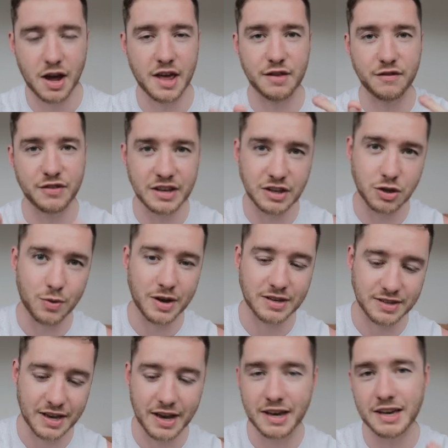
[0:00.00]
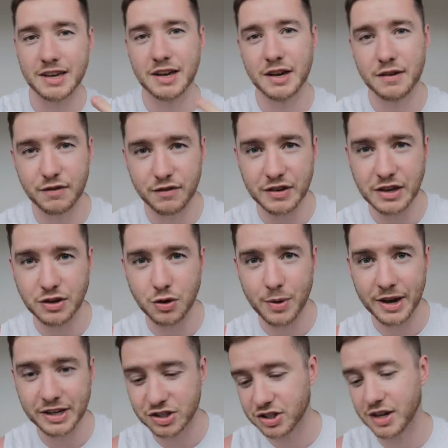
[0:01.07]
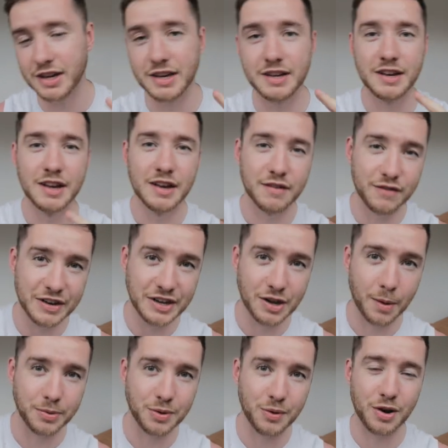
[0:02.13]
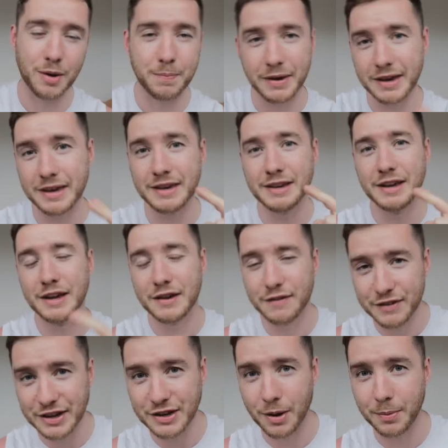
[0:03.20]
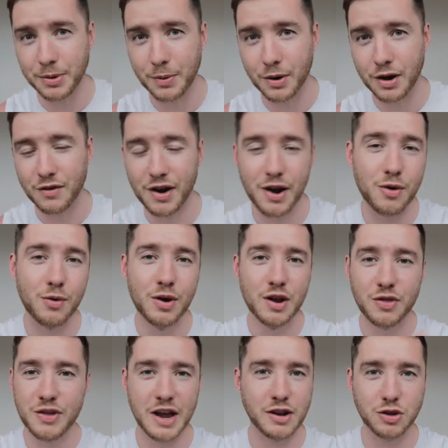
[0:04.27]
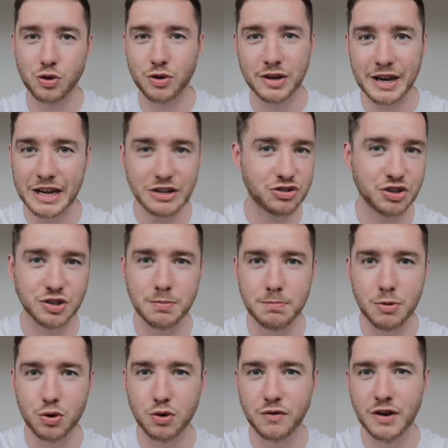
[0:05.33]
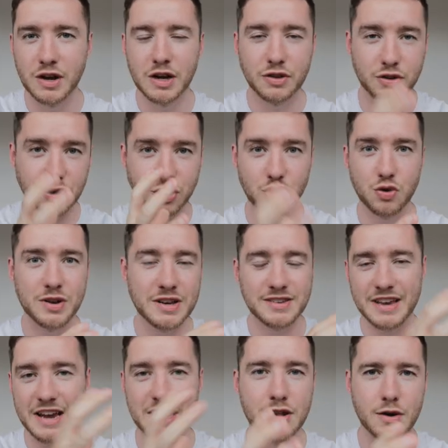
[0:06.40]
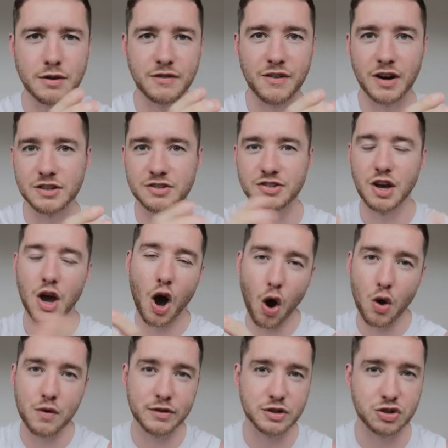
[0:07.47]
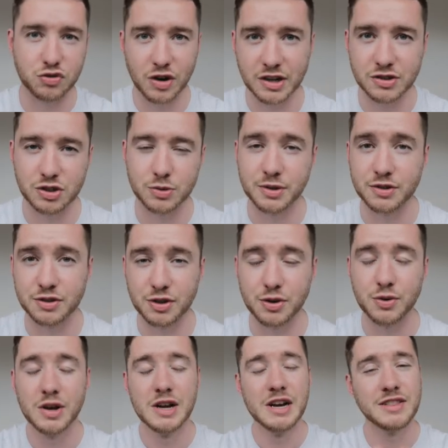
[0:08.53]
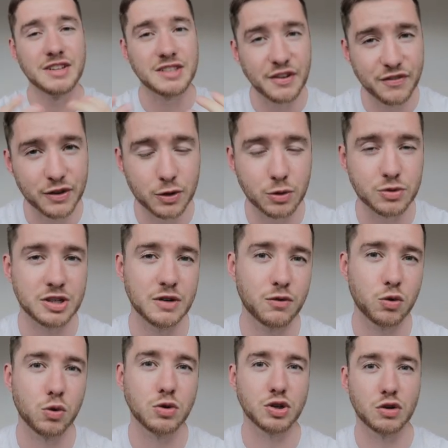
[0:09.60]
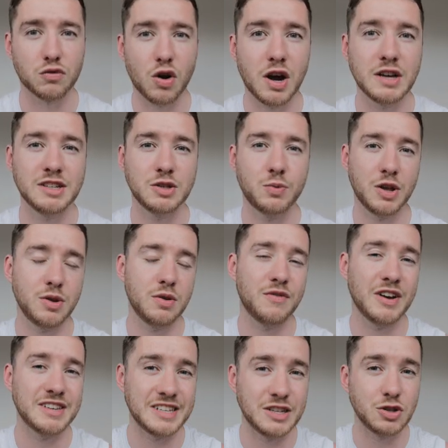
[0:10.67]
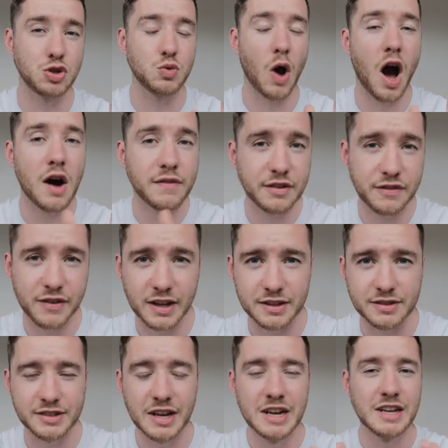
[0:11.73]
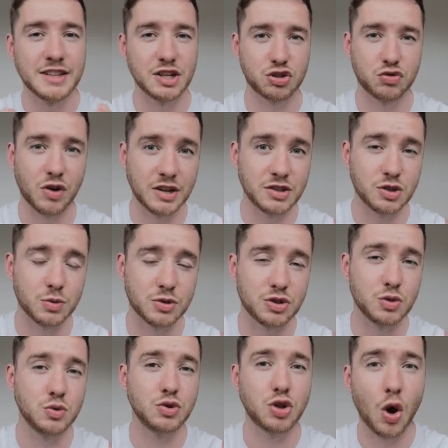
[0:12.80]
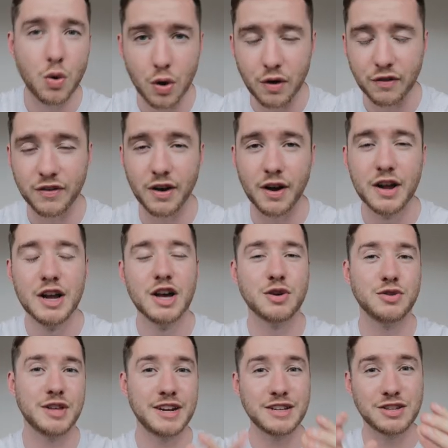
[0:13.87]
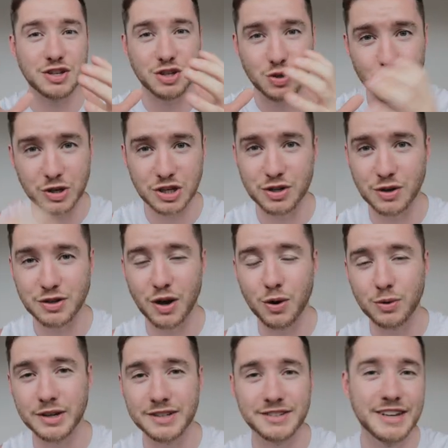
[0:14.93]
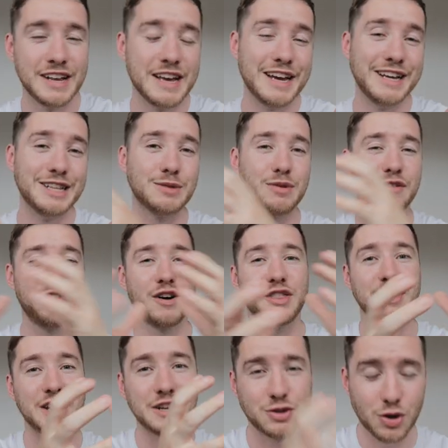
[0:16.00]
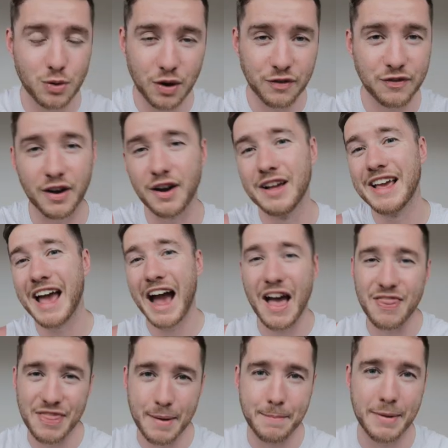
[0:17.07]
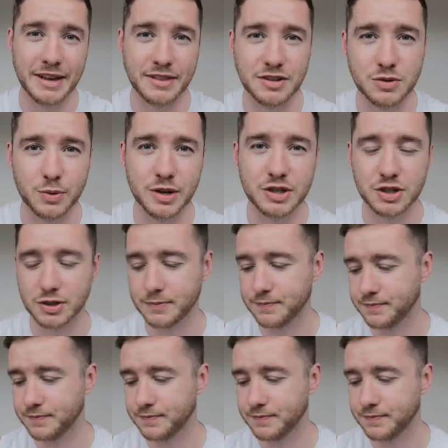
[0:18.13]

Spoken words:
like the VUSA, VUAG, VWRP, VWRL, then you can literally just move the units in those funds over to Trading212. The difficulty, of course, arises when you invest into other funds that Trading212 don't offer. You then need to switch those holdings into a fund that they do offer and then make the switch.